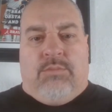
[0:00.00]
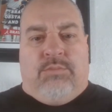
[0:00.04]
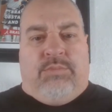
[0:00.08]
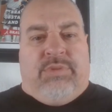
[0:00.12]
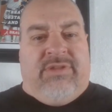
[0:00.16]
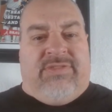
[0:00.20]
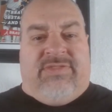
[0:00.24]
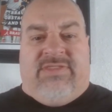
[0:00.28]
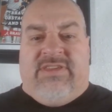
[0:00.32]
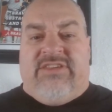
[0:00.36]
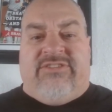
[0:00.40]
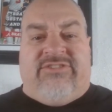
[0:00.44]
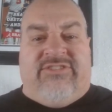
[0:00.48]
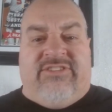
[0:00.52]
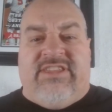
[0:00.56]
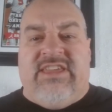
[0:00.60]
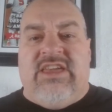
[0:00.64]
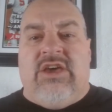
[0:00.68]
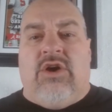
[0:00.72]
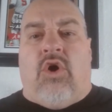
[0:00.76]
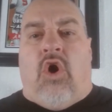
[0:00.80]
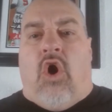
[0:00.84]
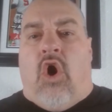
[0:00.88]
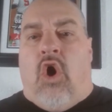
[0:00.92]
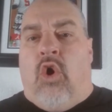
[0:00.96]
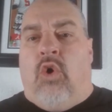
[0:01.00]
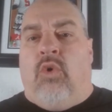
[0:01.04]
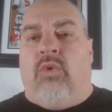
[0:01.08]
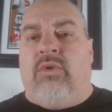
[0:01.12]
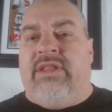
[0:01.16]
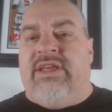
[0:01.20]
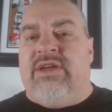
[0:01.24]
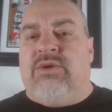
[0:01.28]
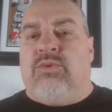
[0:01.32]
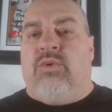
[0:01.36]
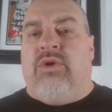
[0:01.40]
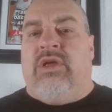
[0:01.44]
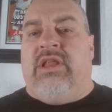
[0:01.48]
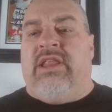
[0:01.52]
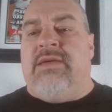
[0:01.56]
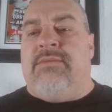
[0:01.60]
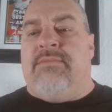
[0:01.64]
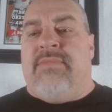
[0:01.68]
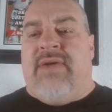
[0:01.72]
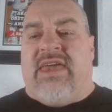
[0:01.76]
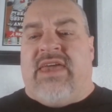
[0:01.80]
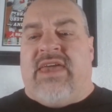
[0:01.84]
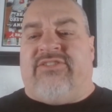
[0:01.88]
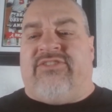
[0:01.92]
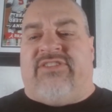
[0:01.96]
But this deal only really
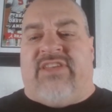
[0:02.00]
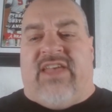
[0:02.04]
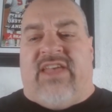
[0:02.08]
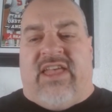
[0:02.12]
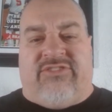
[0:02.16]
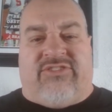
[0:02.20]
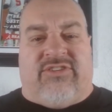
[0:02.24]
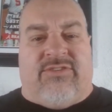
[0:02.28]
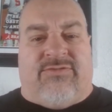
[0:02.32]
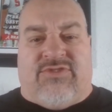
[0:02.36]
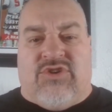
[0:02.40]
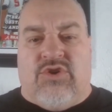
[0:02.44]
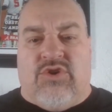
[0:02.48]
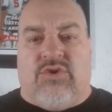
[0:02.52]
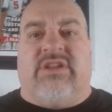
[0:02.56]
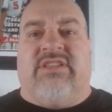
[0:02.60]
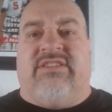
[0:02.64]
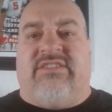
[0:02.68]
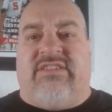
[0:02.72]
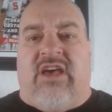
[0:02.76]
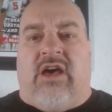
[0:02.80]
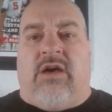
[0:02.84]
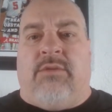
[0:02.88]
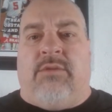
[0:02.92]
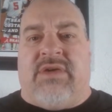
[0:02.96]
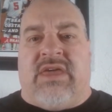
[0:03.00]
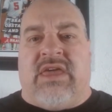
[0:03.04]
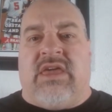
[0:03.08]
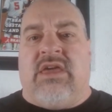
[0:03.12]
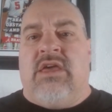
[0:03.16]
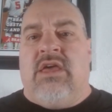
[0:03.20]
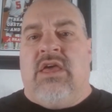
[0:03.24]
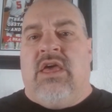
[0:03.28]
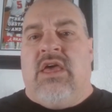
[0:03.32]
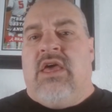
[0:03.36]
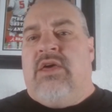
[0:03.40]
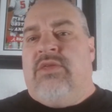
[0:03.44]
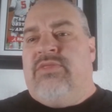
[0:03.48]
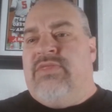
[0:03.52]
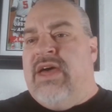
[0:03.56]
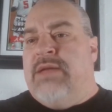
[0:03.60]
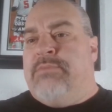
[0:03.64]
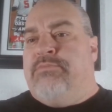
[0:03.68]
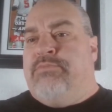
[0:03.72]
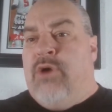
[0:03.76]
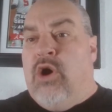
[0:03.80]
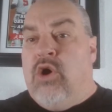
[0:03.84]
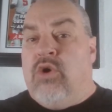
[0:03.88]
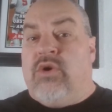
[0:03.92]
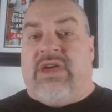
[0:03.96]
makes sense if you can tell me
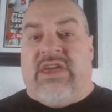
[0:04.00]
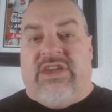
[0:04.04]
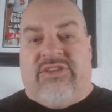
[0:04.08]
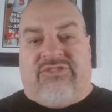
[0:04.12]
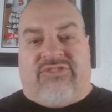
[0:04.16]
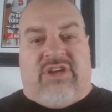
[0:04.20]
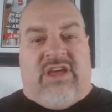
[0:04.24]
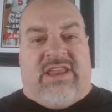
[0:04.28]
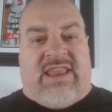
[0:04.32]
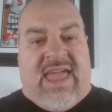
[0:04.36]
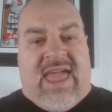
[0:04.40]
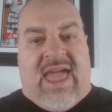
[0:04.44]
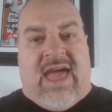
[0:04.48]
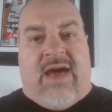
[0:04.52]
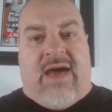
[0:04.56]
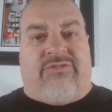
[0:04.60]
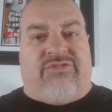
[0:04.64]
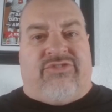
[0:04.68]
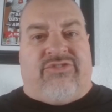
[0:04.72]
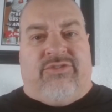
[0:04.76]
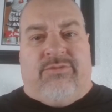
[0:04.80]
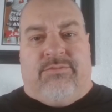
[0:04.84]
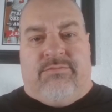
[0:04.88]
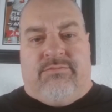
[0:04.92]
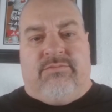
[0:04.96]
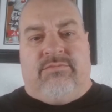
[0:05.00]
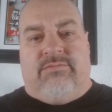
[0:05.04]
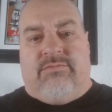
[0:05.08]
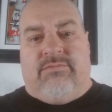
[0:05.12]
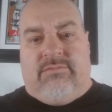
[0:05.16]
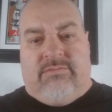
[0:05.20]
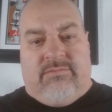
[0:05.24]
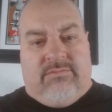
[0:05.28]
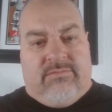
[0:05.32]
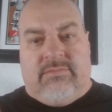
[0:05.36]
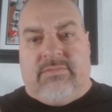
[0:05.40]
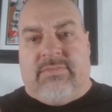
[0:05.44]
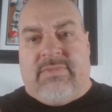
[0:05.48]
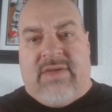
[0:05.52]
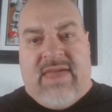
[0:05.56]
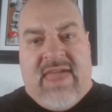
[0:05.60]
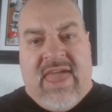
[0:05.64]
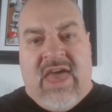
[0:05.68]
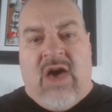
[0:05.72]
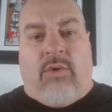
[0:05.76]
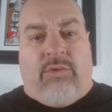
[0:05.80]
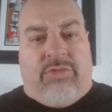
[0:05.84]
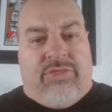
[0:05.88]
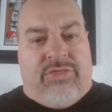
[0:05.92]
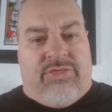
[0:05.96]
that Bogey is going to have some
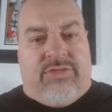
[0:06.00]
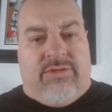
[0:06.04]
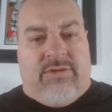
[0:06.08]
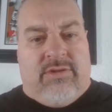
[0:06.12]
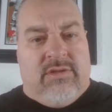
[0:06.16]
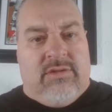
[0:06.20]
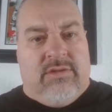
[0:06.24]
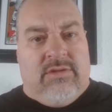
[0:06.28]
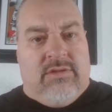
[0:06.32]
health.